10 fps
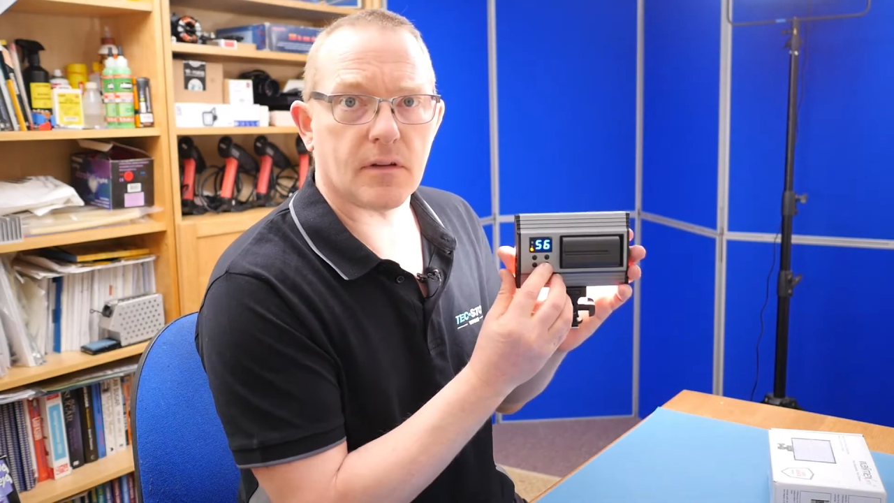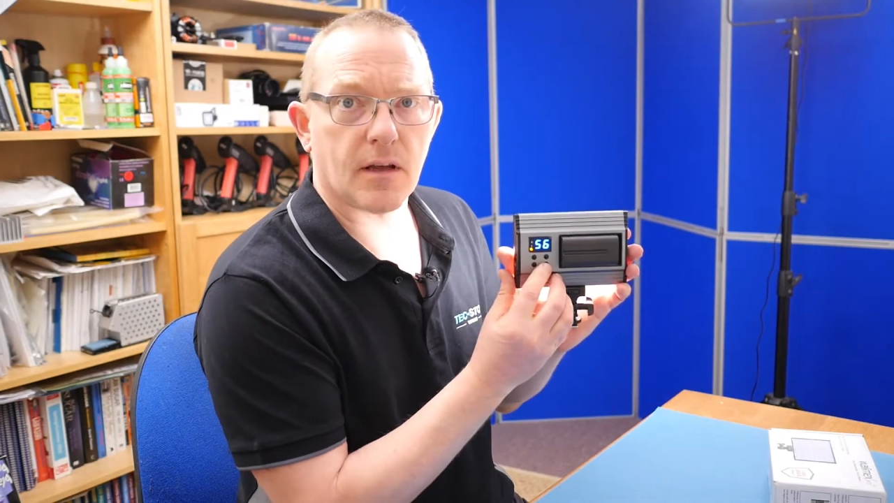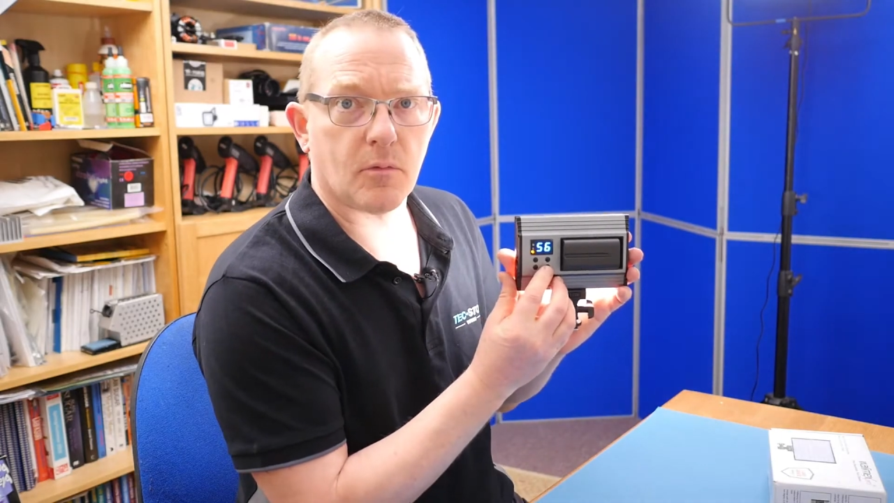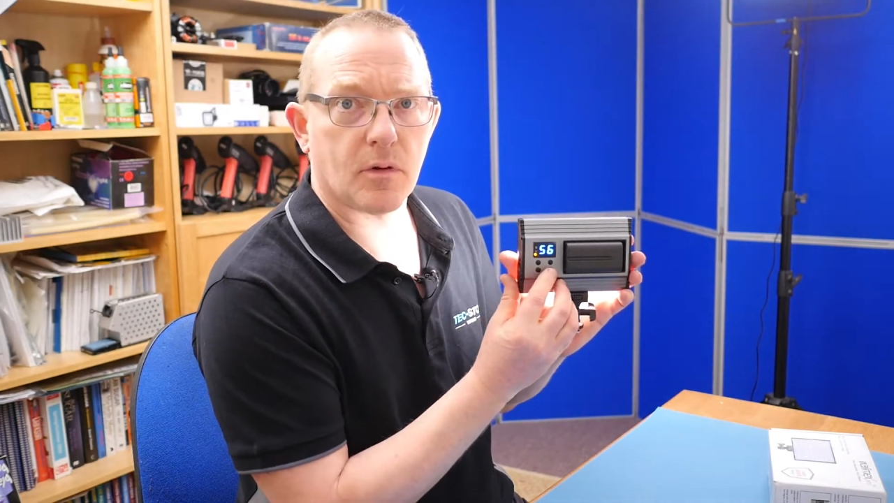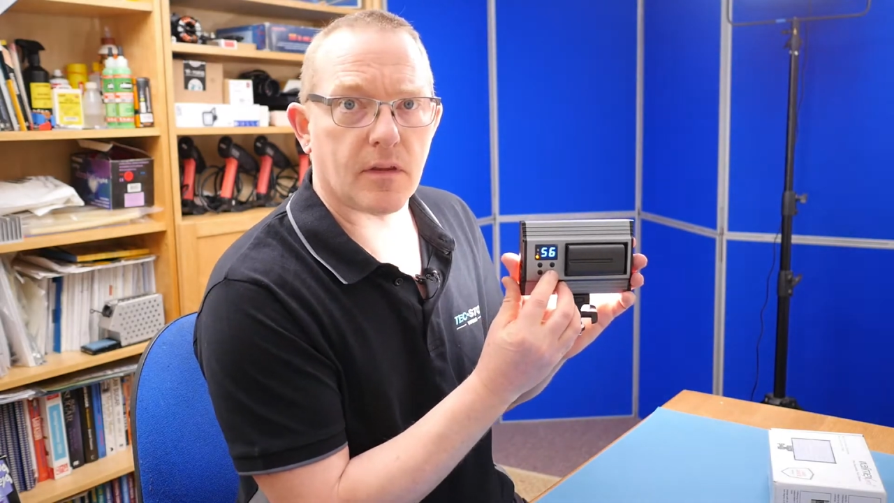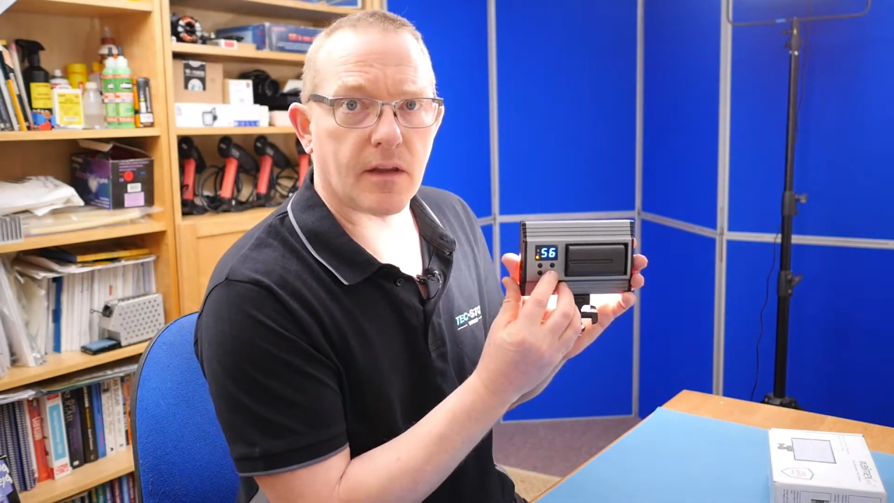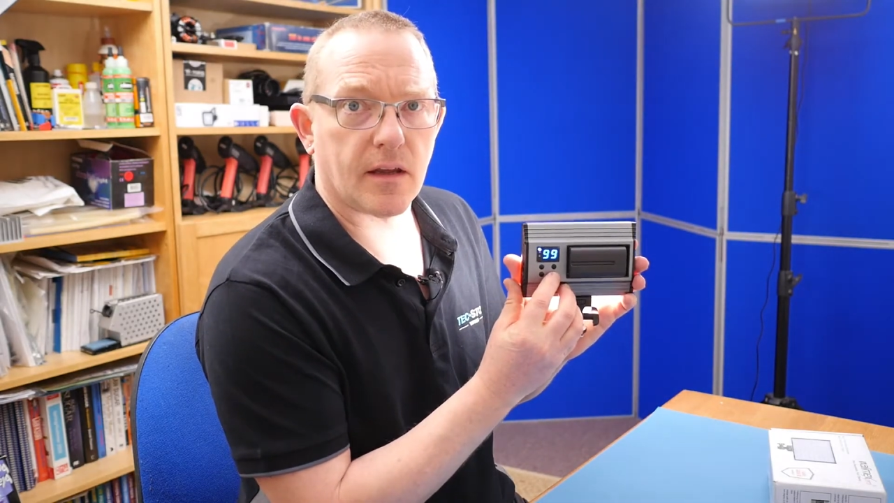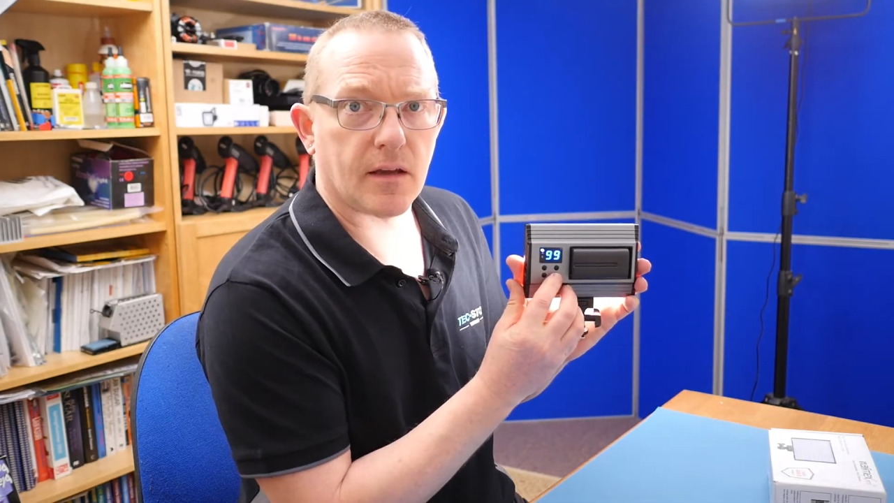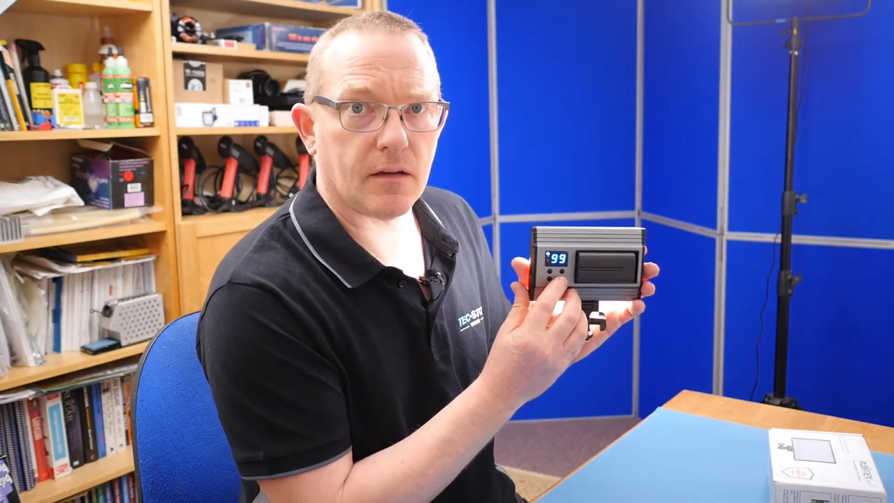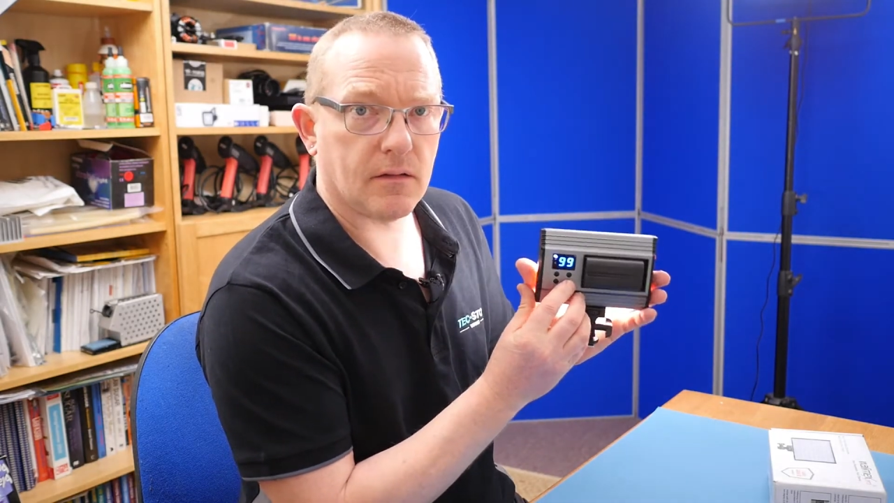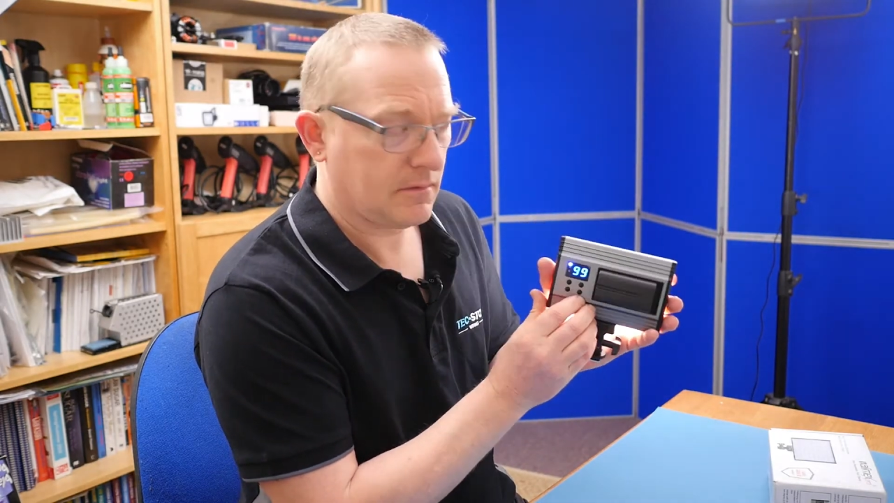that one there,